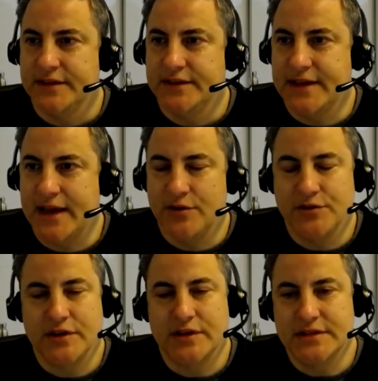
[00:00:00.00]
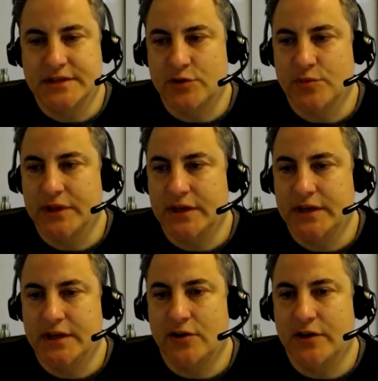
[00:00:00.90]
down
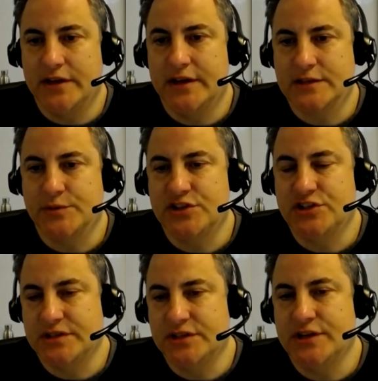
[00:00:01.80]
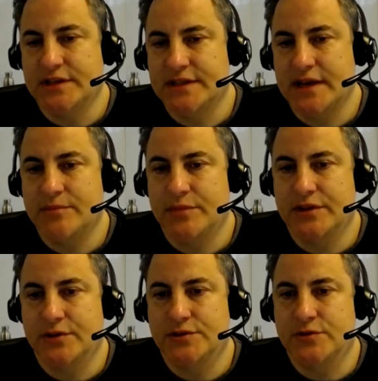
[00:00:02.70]
considerably in our index, which suggests that. But
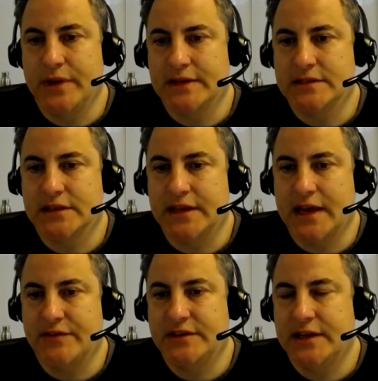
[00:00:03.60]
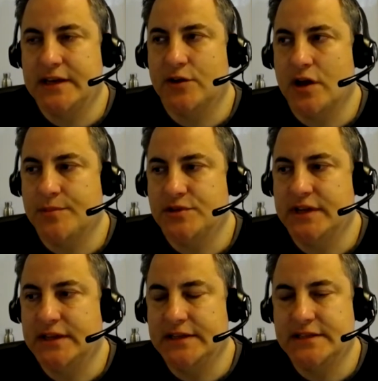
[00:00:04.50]
those who basically have a takeout option
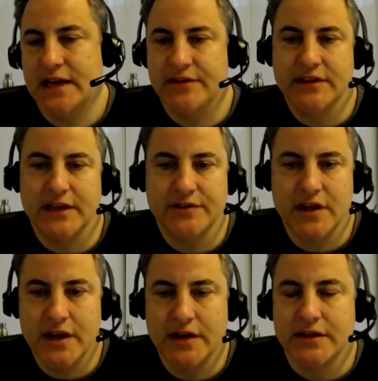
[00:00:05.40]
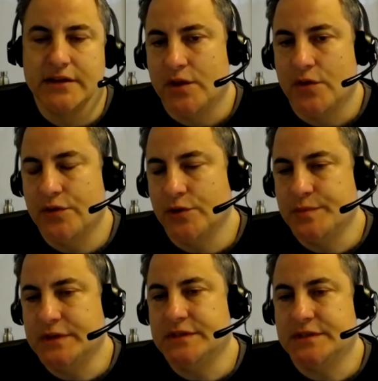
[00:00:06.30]
at least have a lifeline. Those
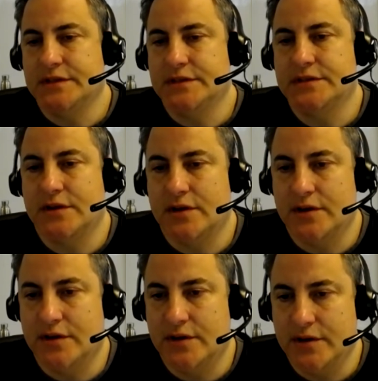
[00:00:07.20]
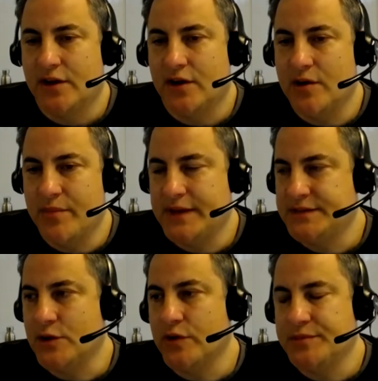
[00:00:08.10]
businesses are
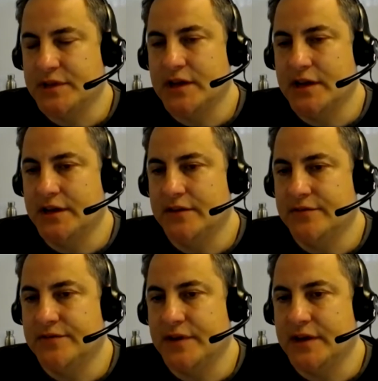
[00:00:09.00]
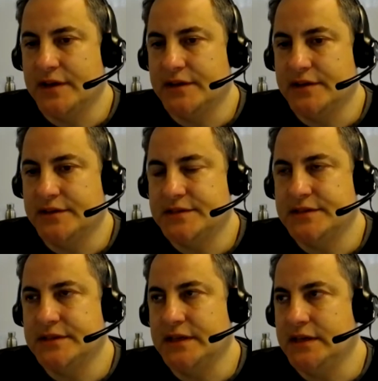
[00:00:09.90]
best equipped to kind of
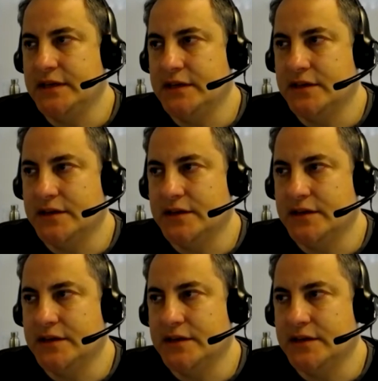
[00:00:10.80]
see